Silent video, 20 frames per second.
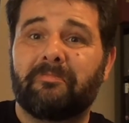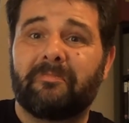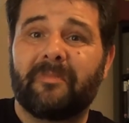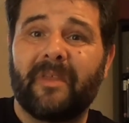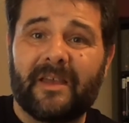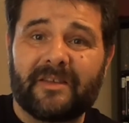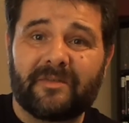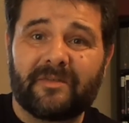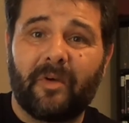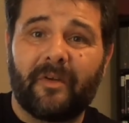
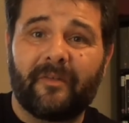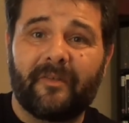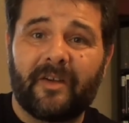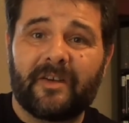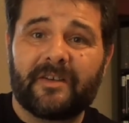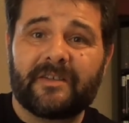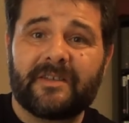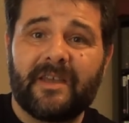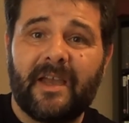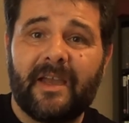that's what I've got
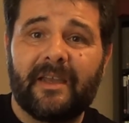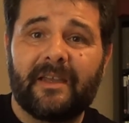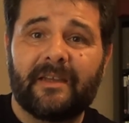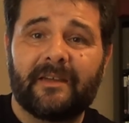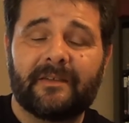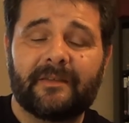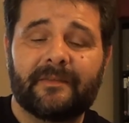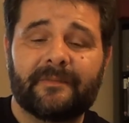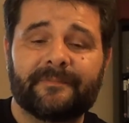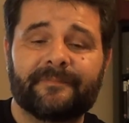to say.
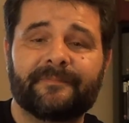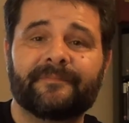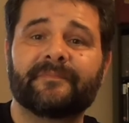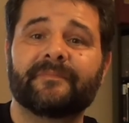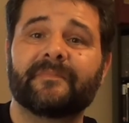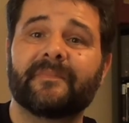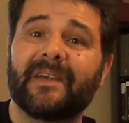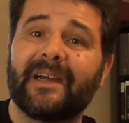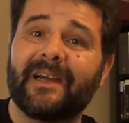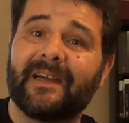
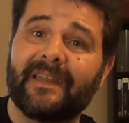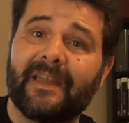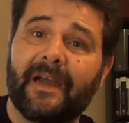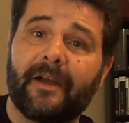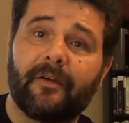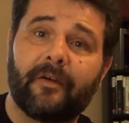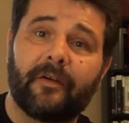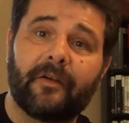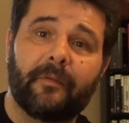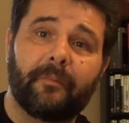I
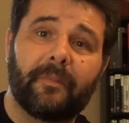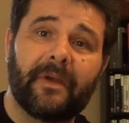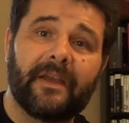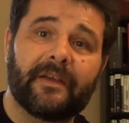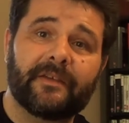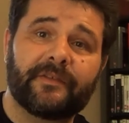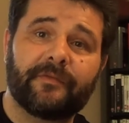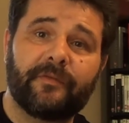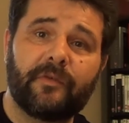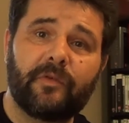now own a P
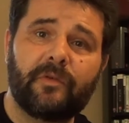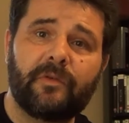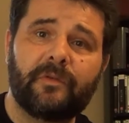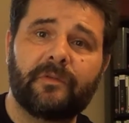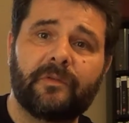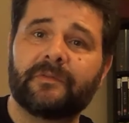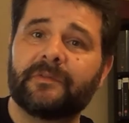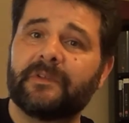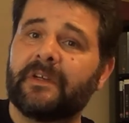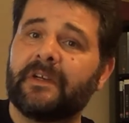S four,
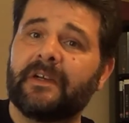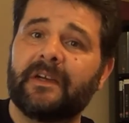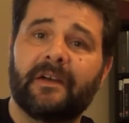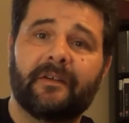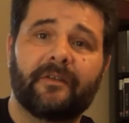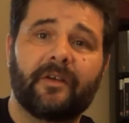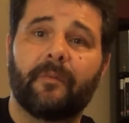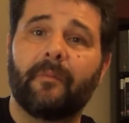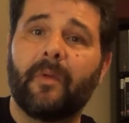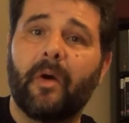
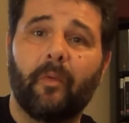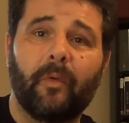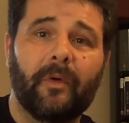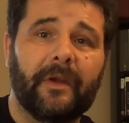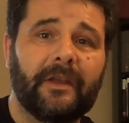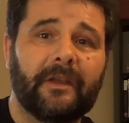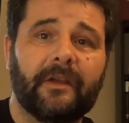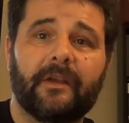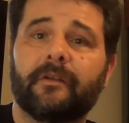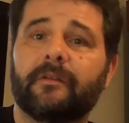got my Wii
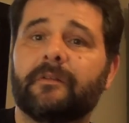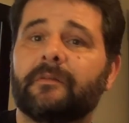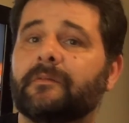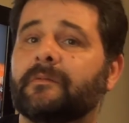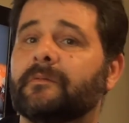U.